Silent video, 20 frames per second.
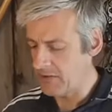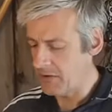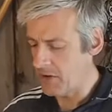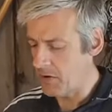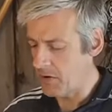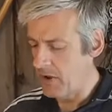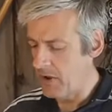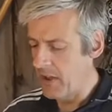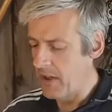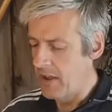
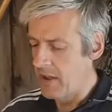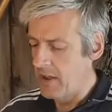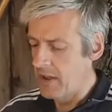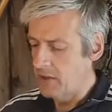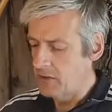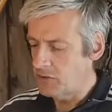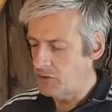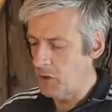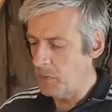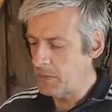So
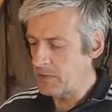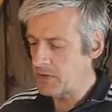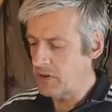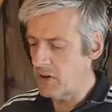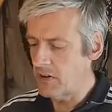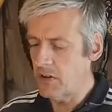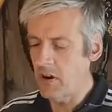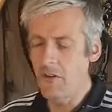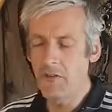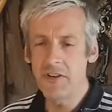super
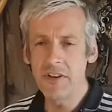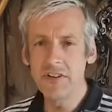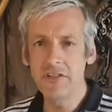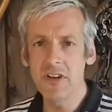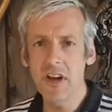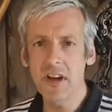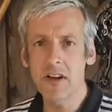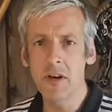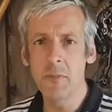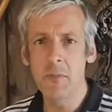strong coffee.
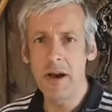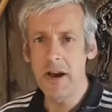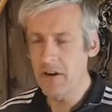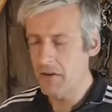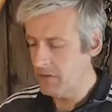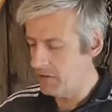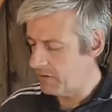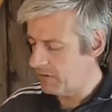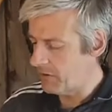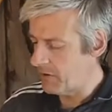Check them
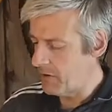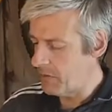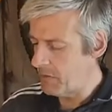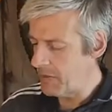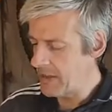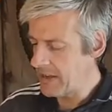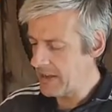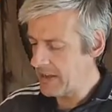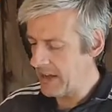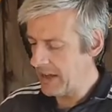out from
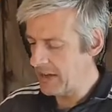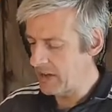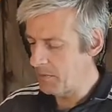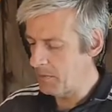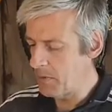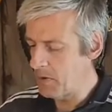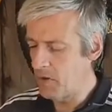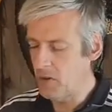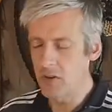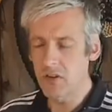the
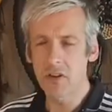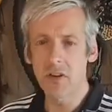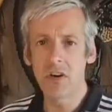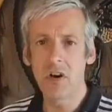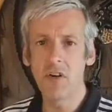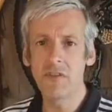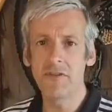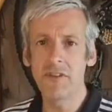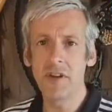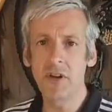Cannonball
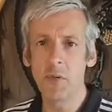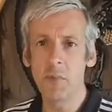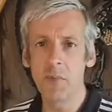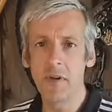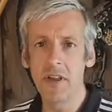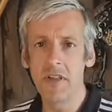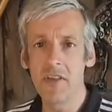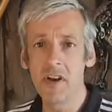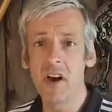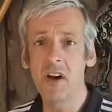Coffee
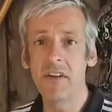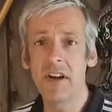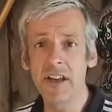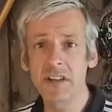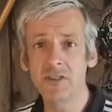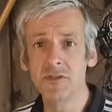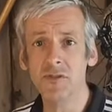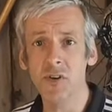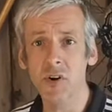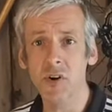Company. They are
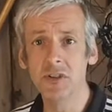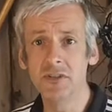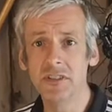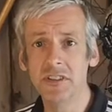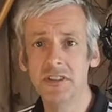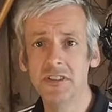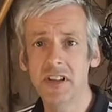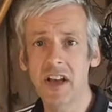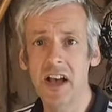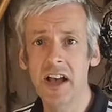
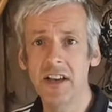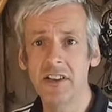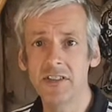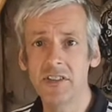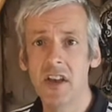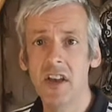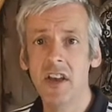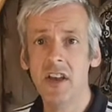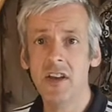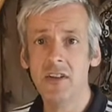ex-forces guys,
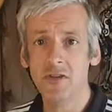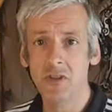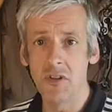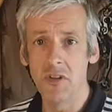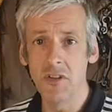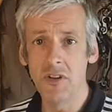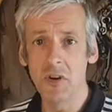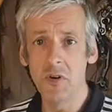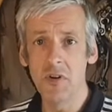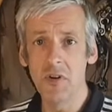so
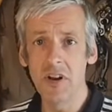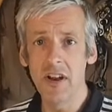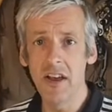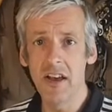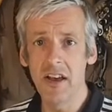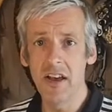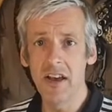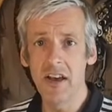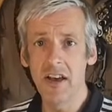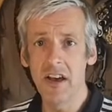they're doing
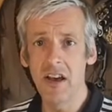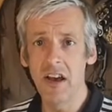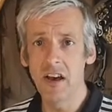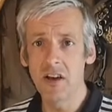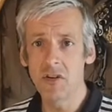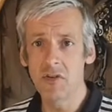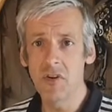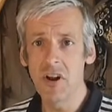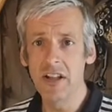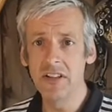a
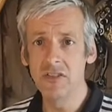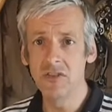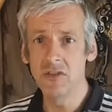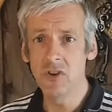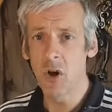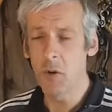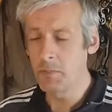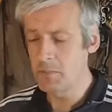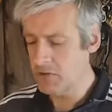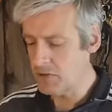grand
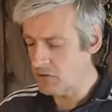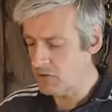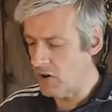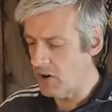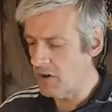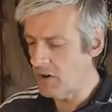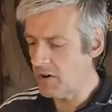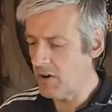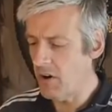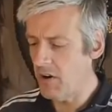job.
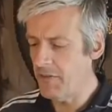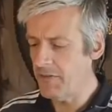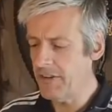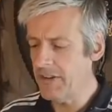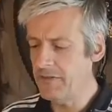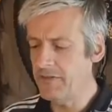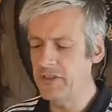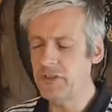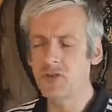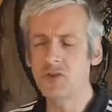Strong
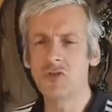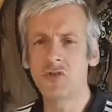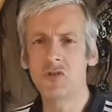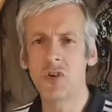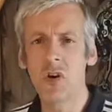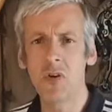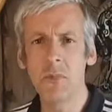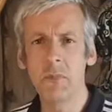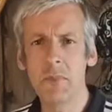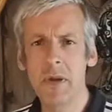coffee for
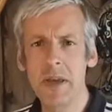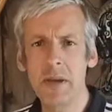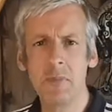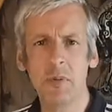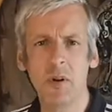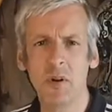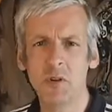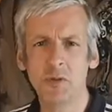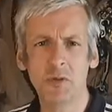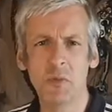strong
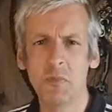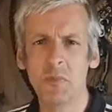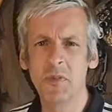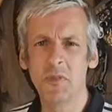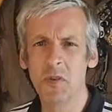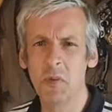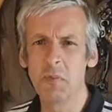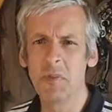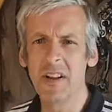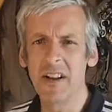people, or
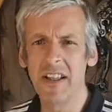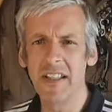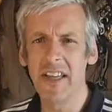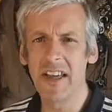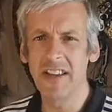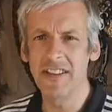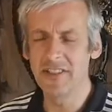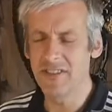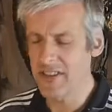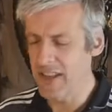something like
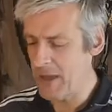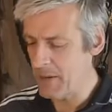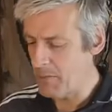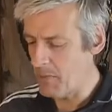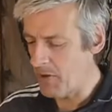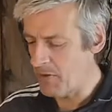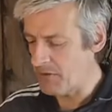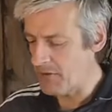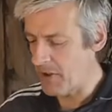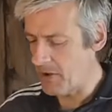that is their
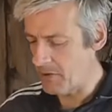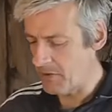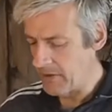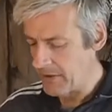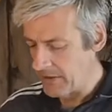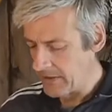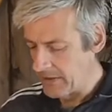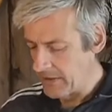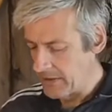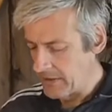motto.
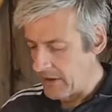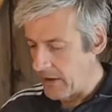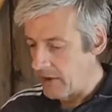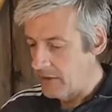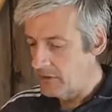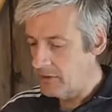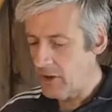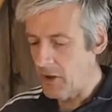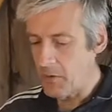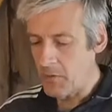
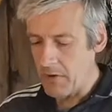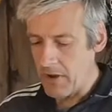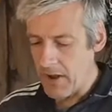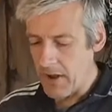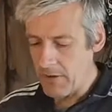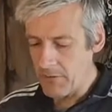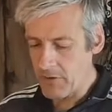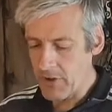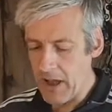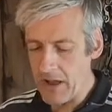So
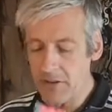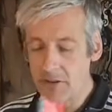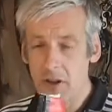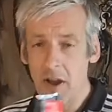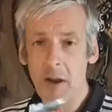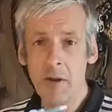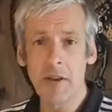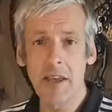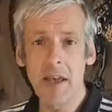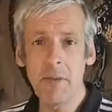
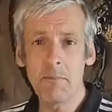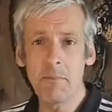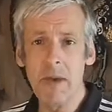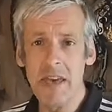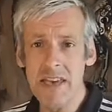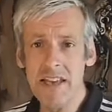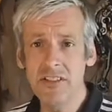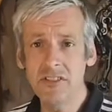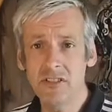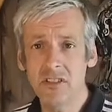I get
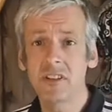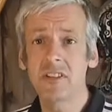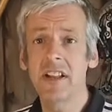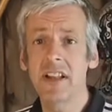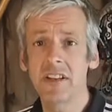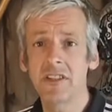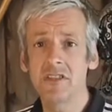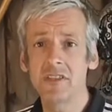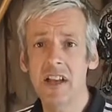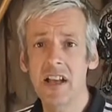beans because,
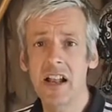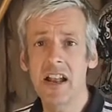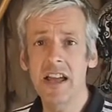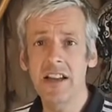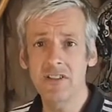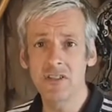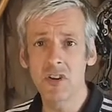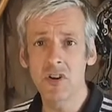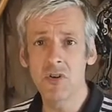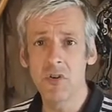like I say, I
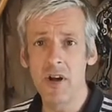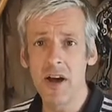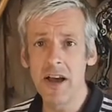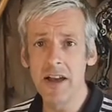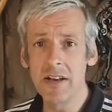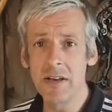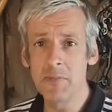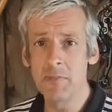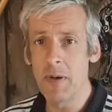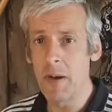like to
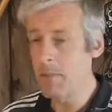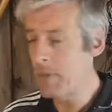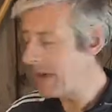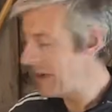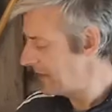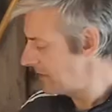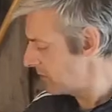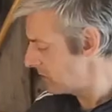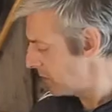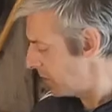grind my
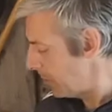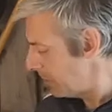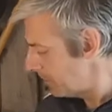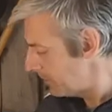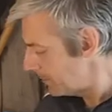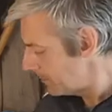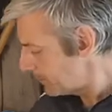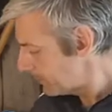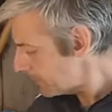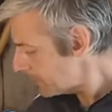beans up.
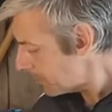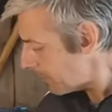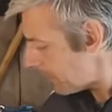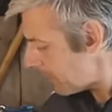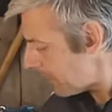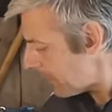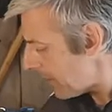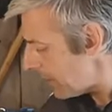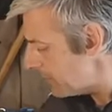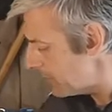
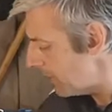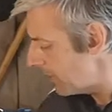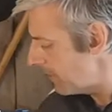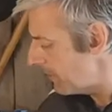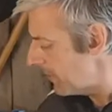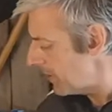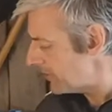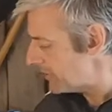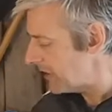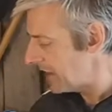So the
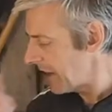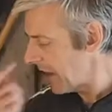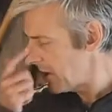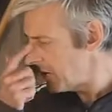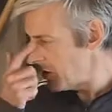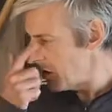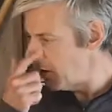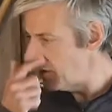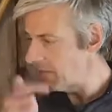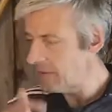first thing I
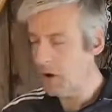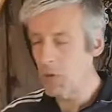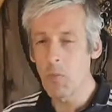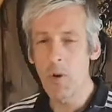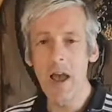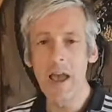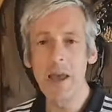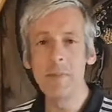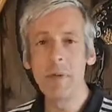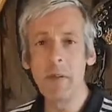do is I
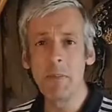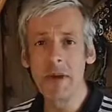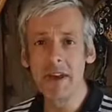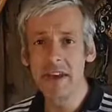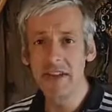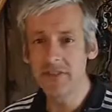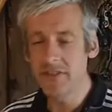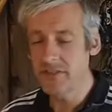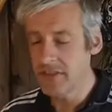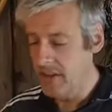weigh my
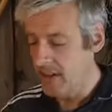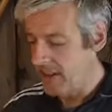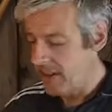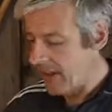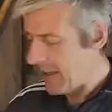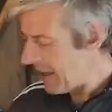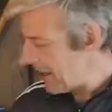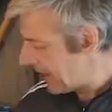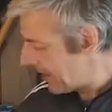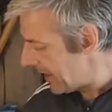beans,
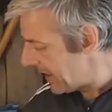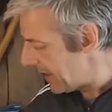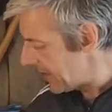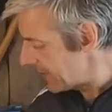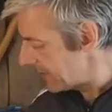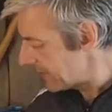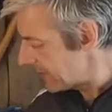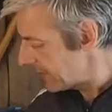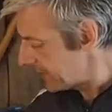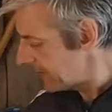
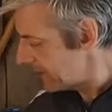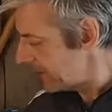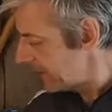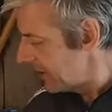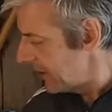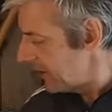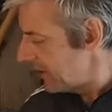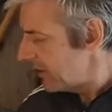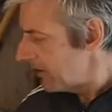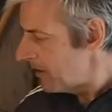and
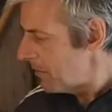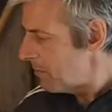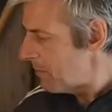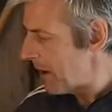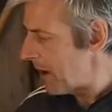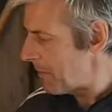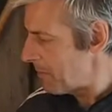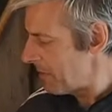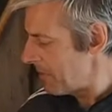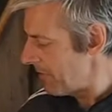
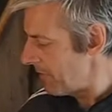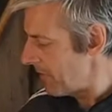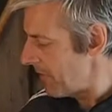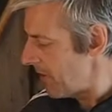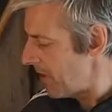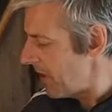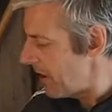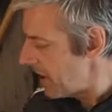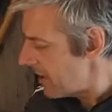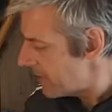my
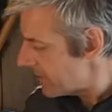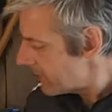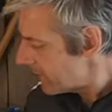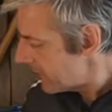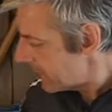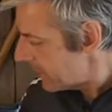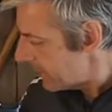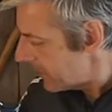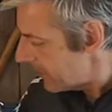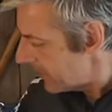preferred
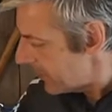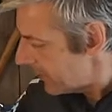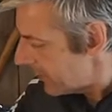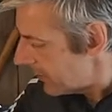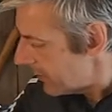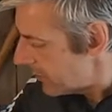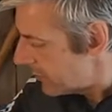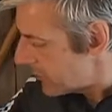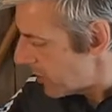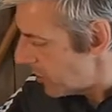
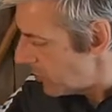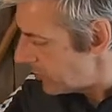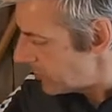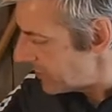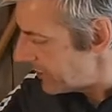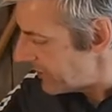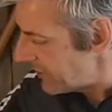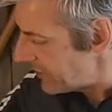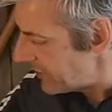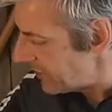
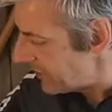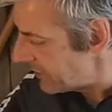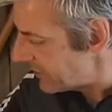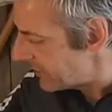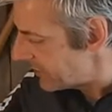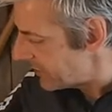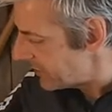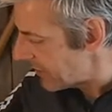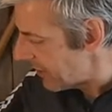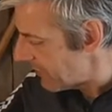dosage is
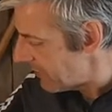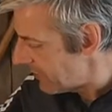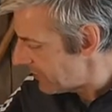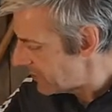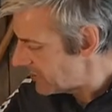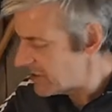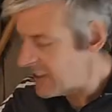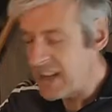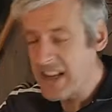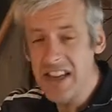
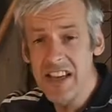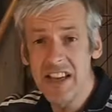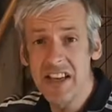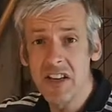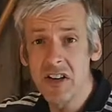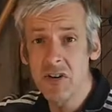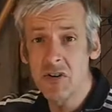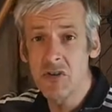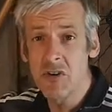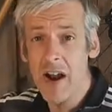
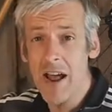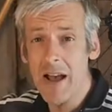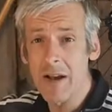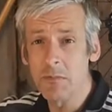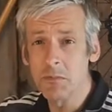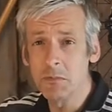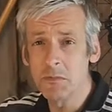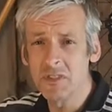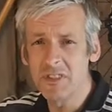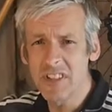17
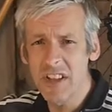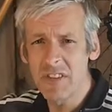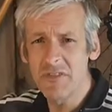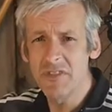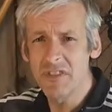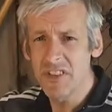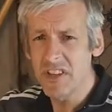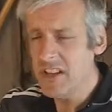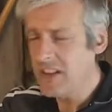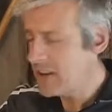grams.
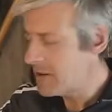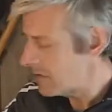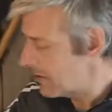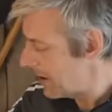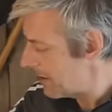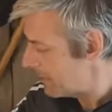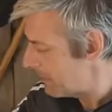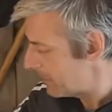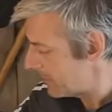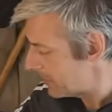17
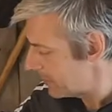grams.